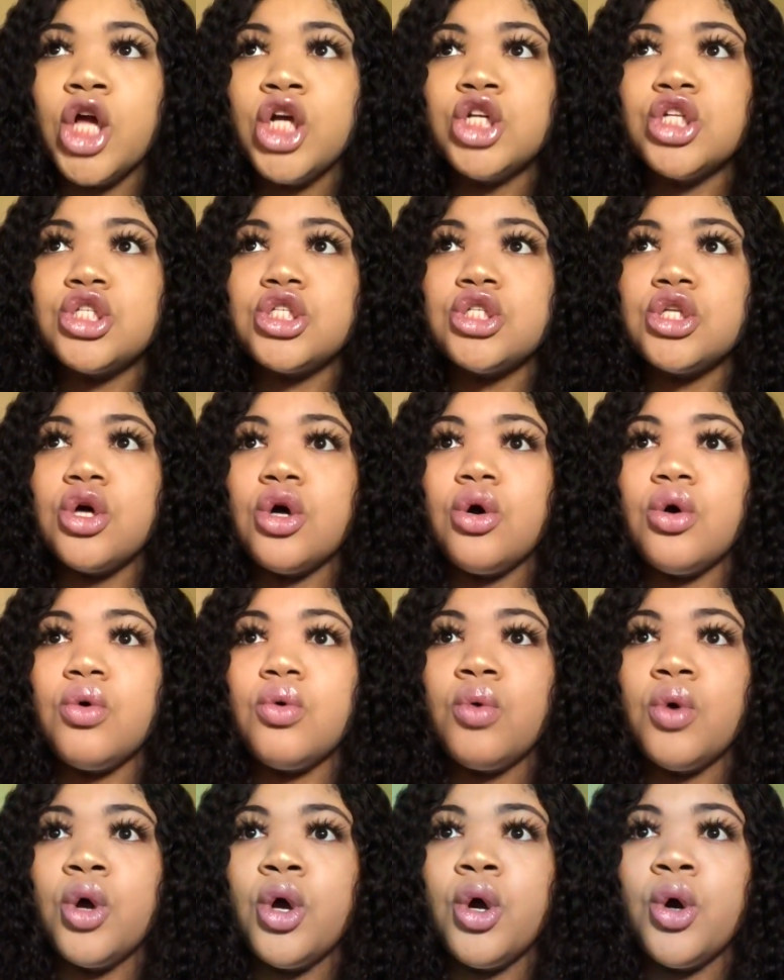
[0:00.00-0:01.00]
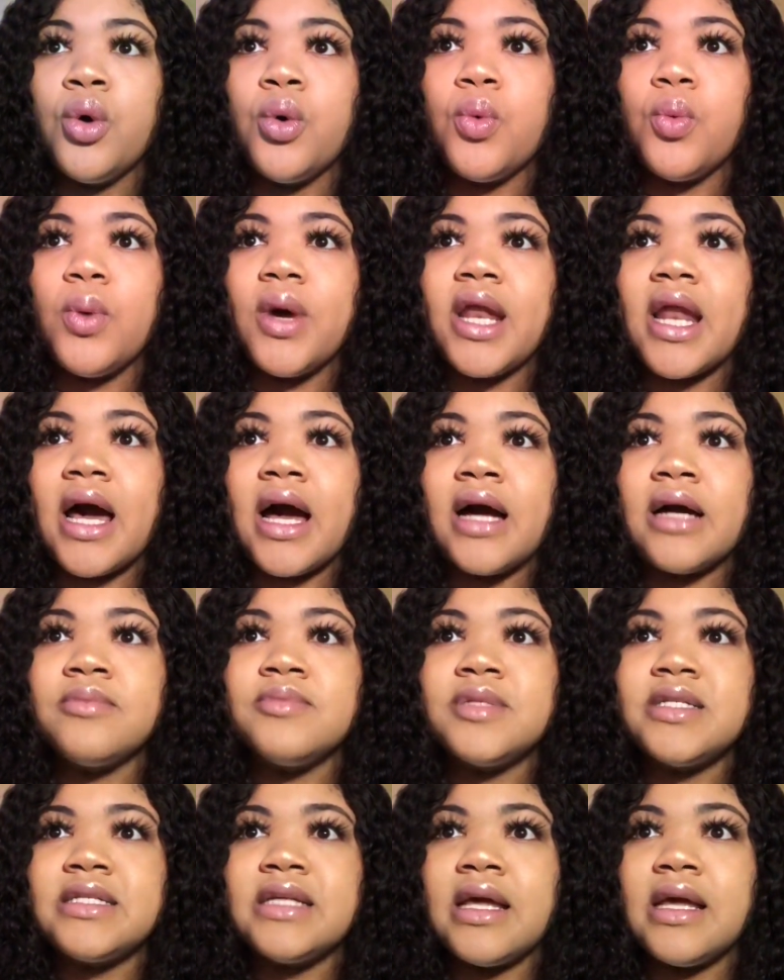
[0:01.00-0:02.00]
So when
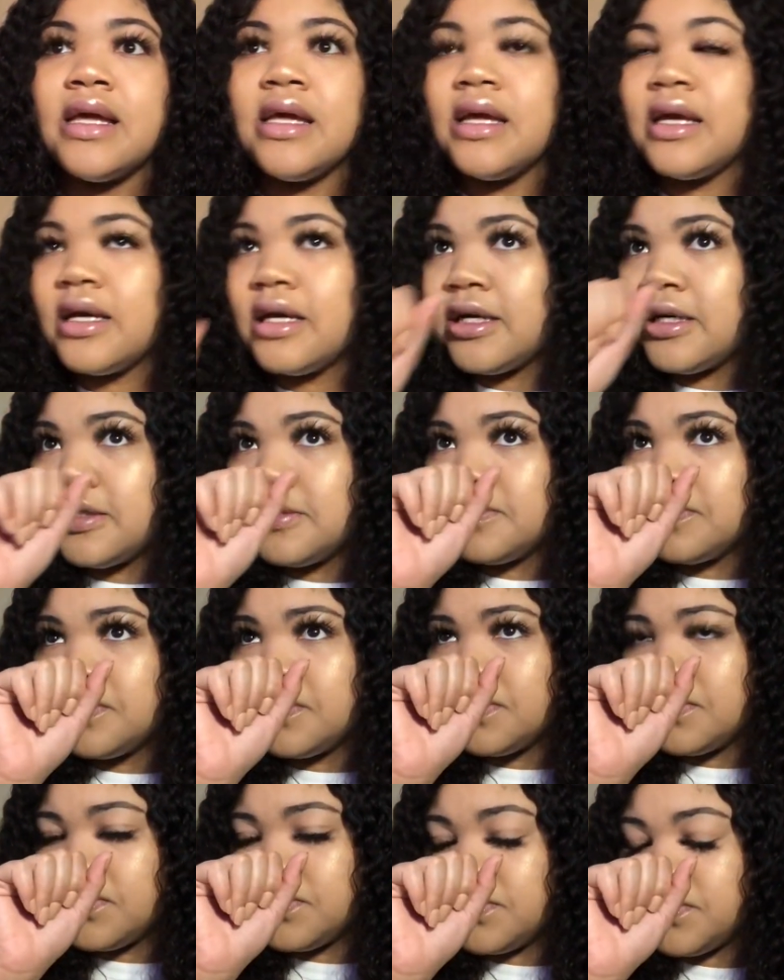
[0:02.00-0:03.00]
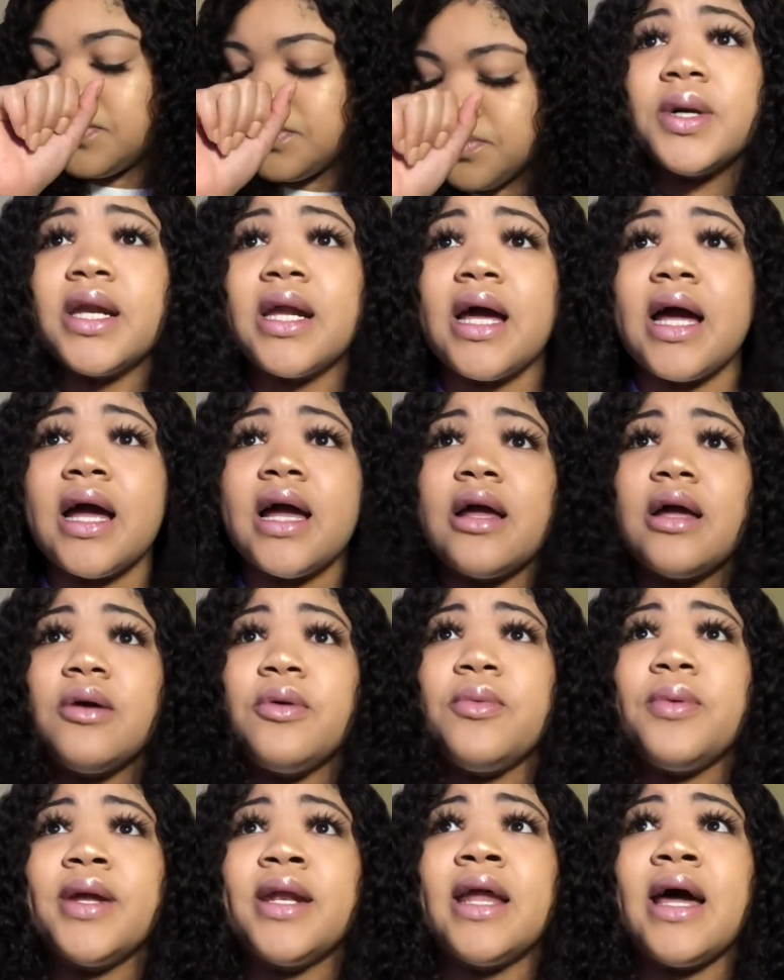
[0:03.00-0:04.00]
I'm saying
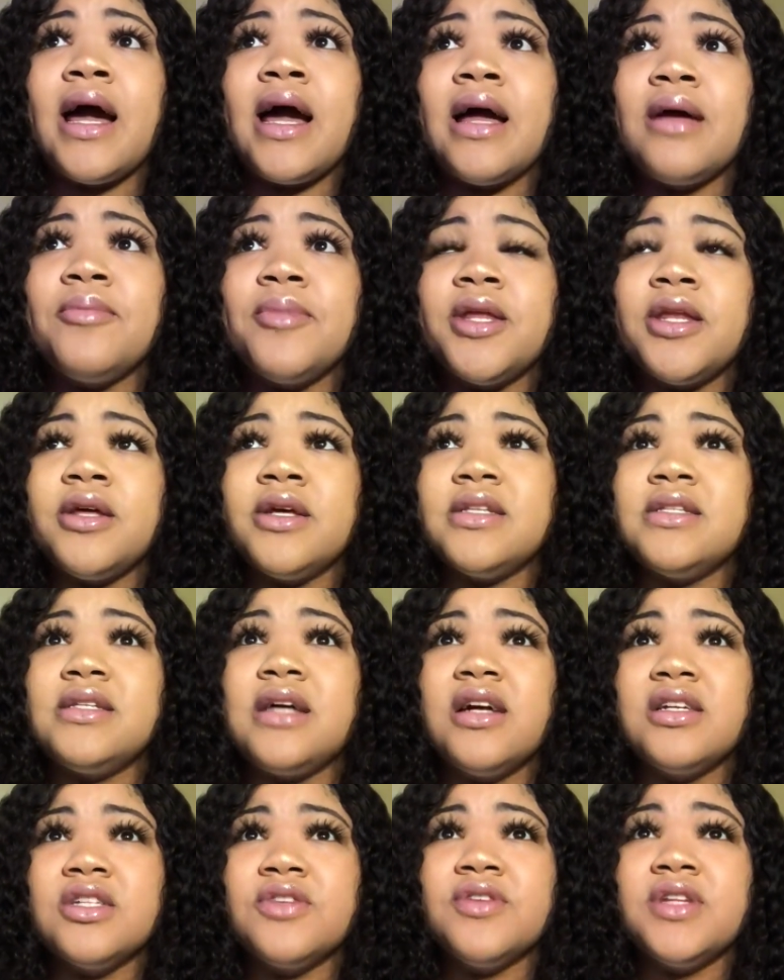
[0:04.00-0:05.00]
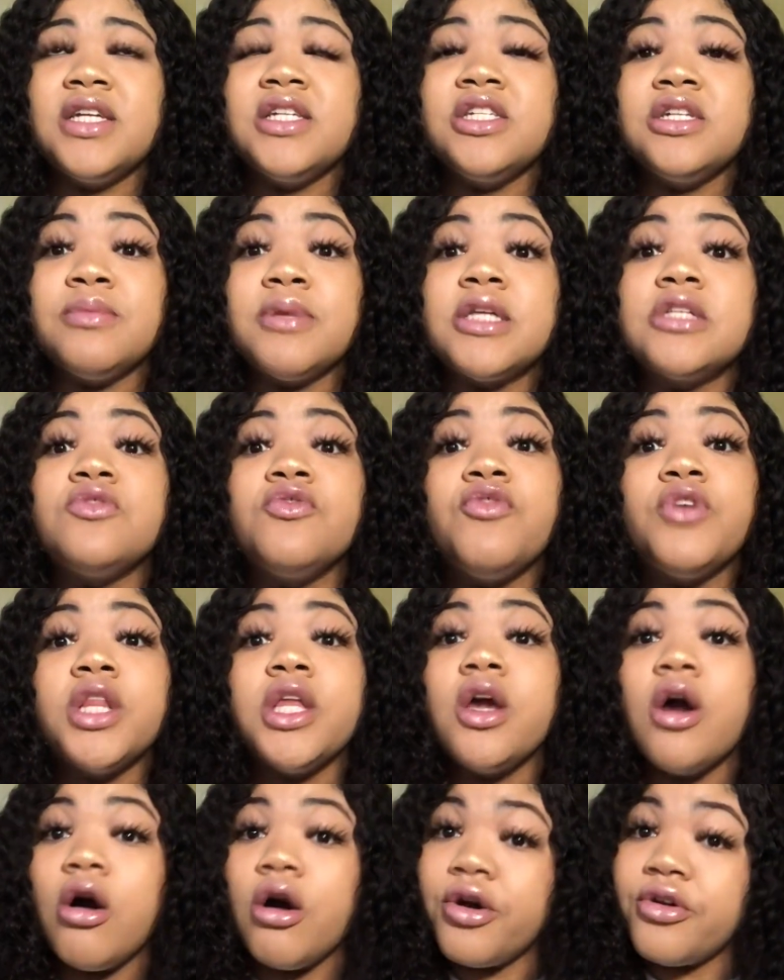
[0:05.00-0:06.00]
when I'm in a toxic relationship, it's really
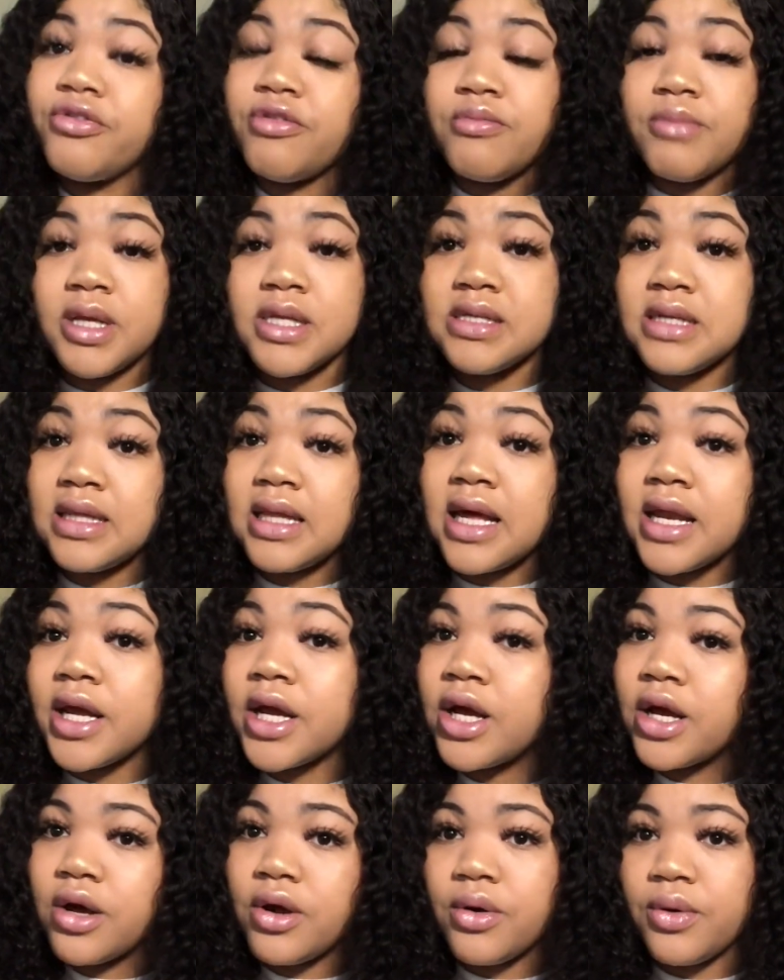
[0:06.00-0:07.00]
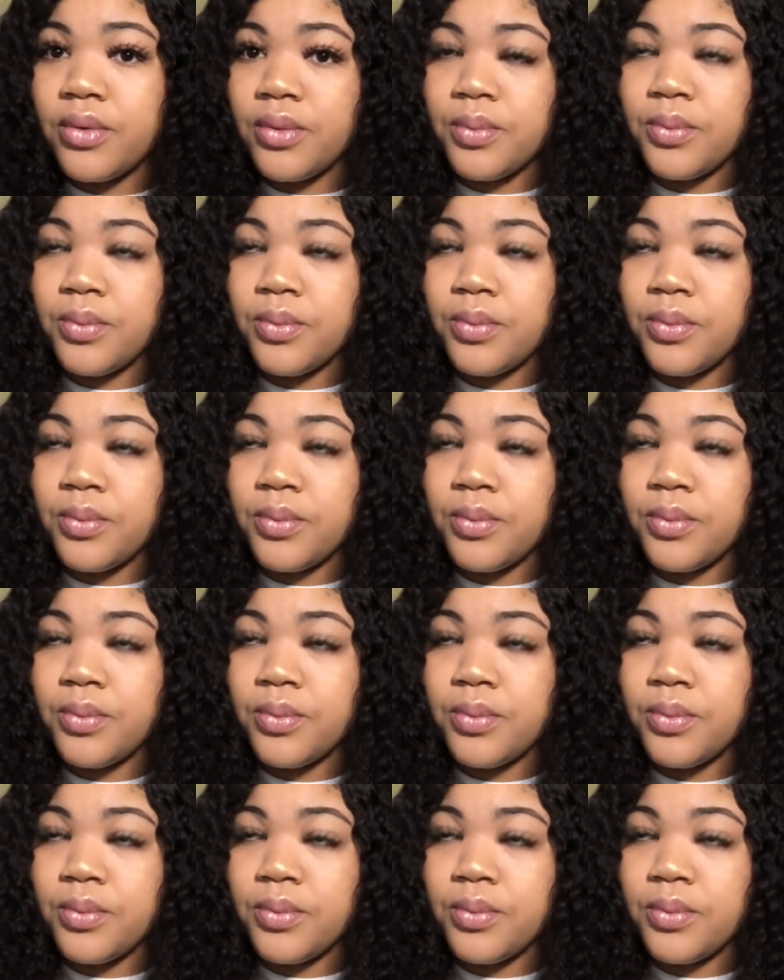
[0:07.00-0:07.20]
hard for me to let it go,